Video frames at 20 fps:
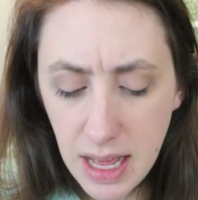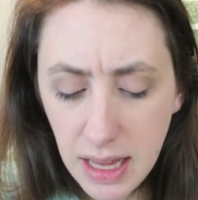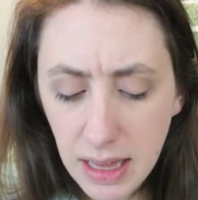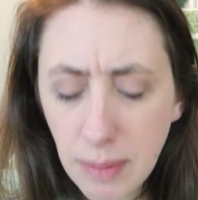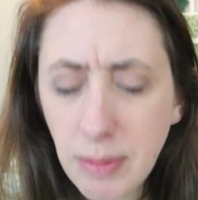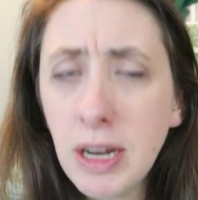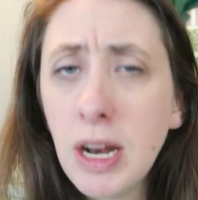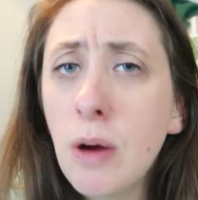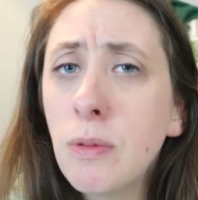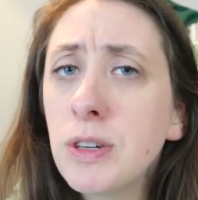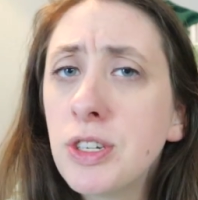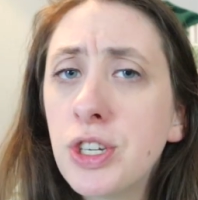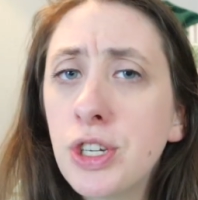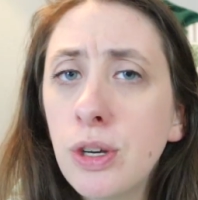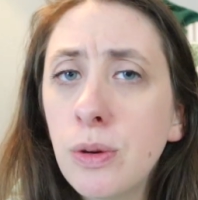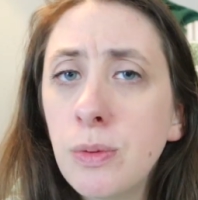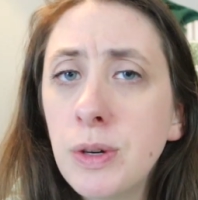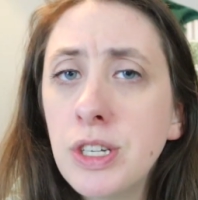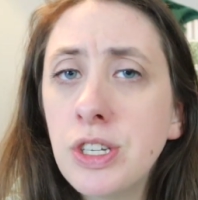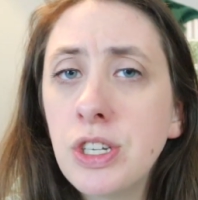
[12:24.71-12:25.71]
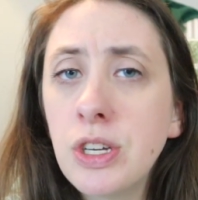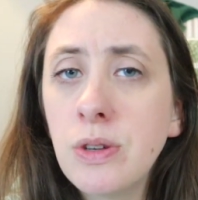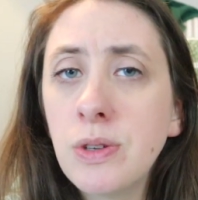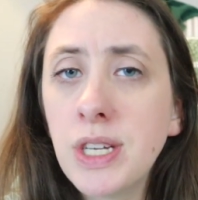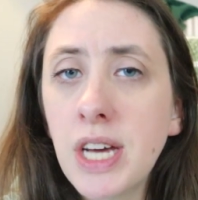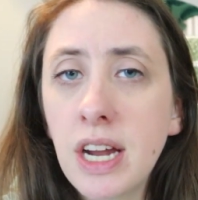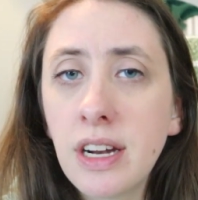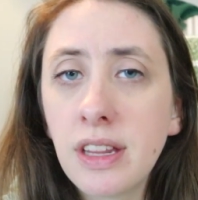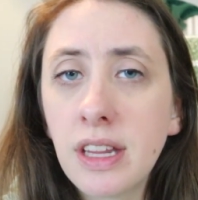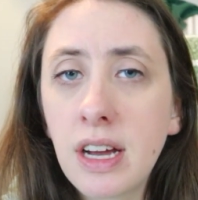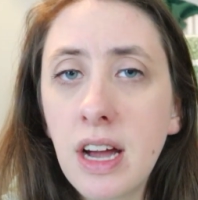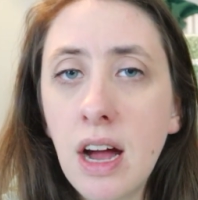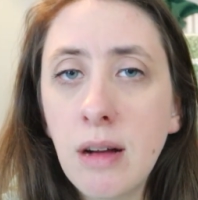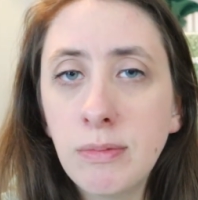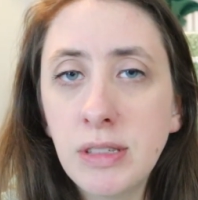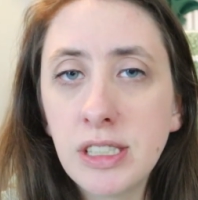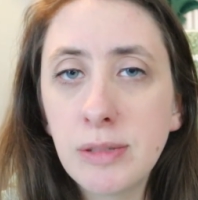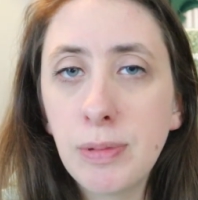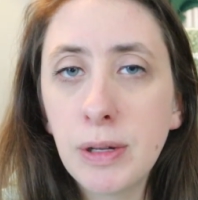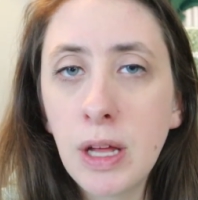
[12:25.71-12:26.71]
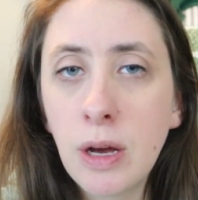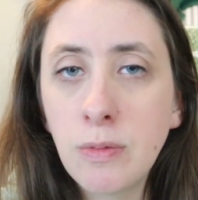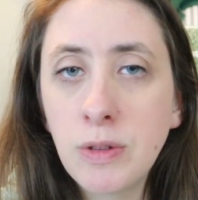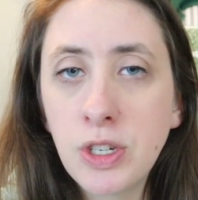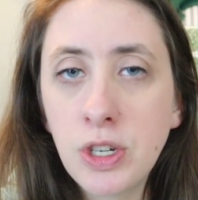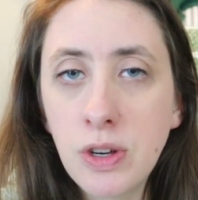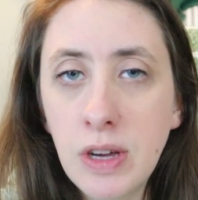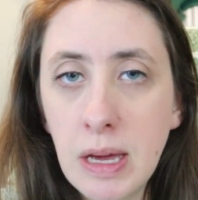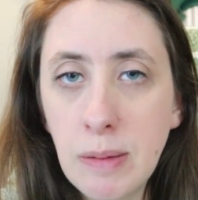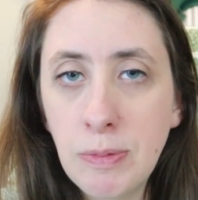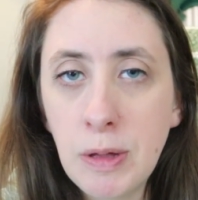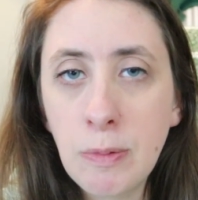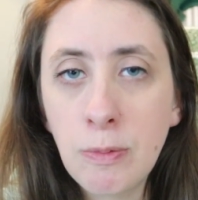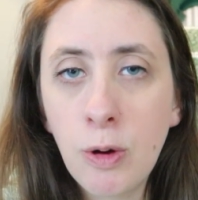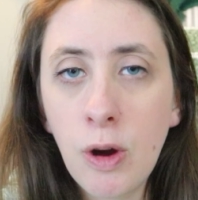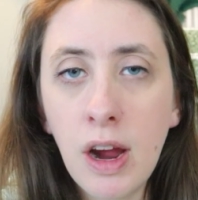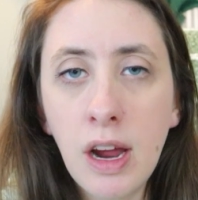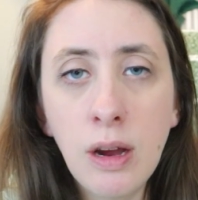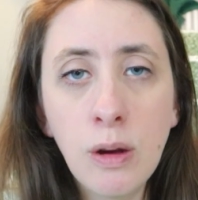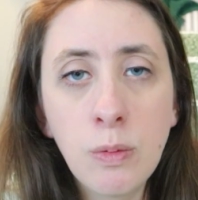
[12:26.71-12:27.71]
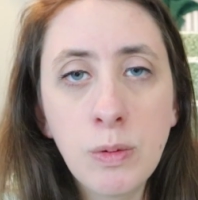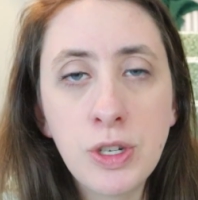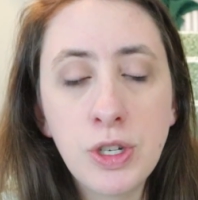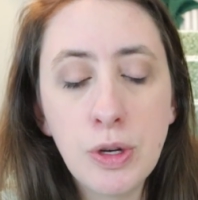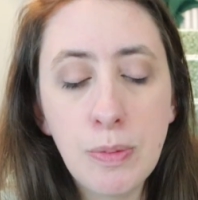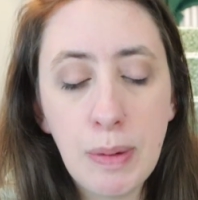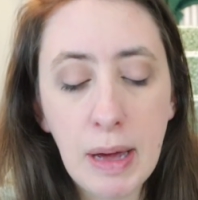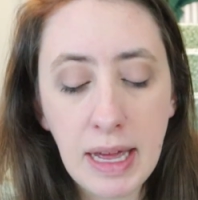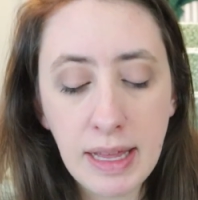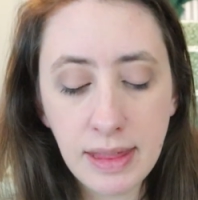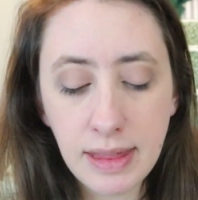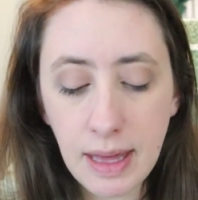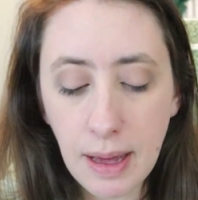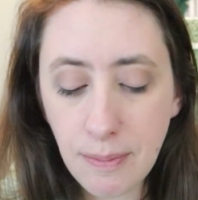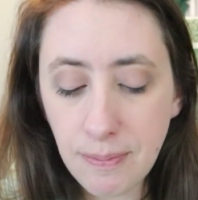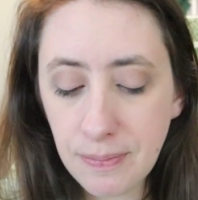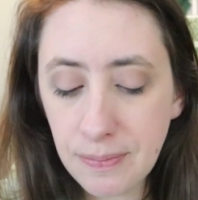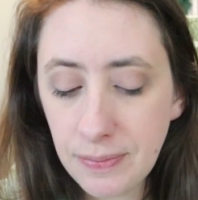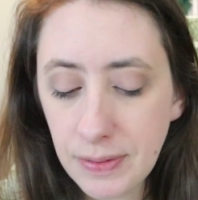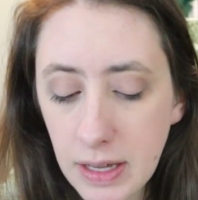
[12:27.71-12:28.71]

Let me know what you would do down in the comments below. Would you keep them gray or would you paint them?